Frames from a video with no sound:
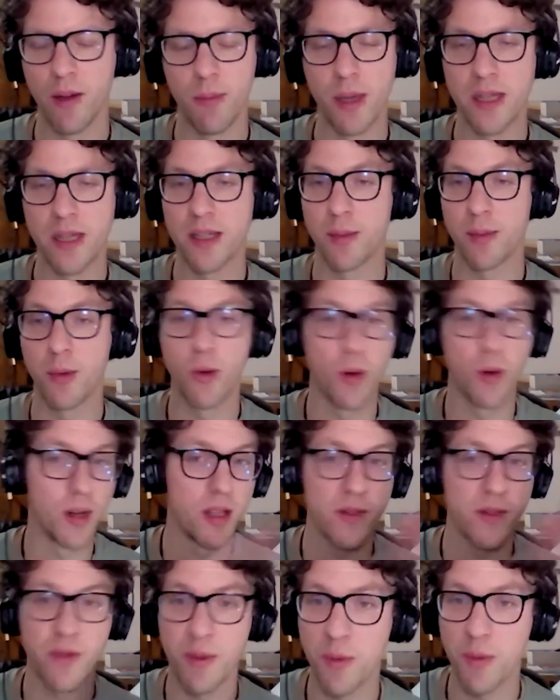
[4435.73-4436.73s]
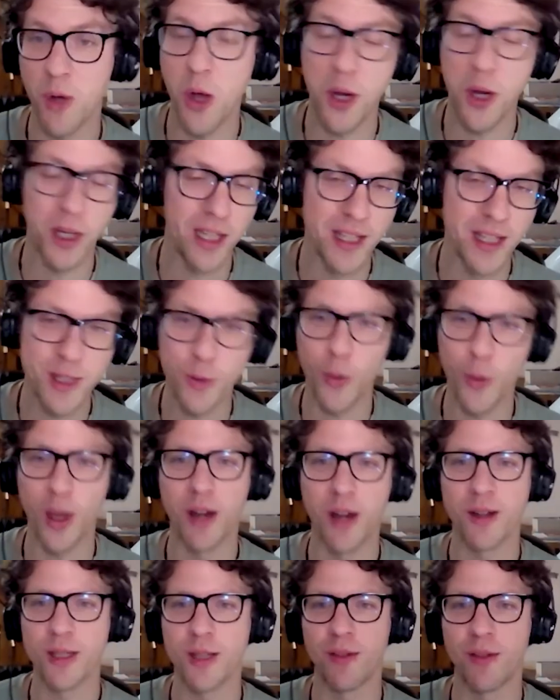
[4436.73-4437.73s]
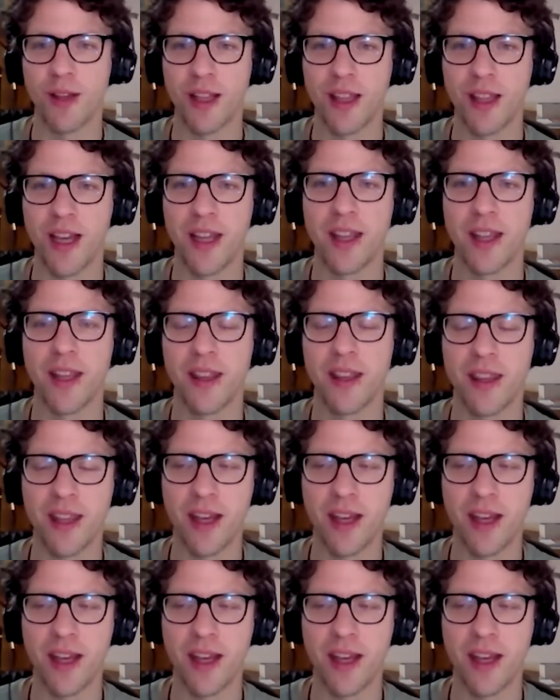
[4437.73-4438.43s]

messed up corneas from contact lens wear, stuff like that,